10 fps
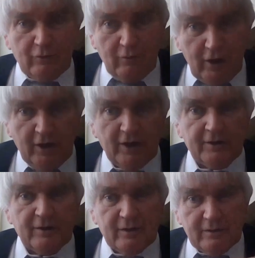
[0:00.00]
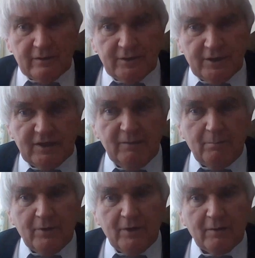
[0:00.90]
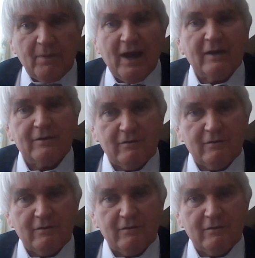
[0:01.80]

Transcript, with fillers: and you learn the deeper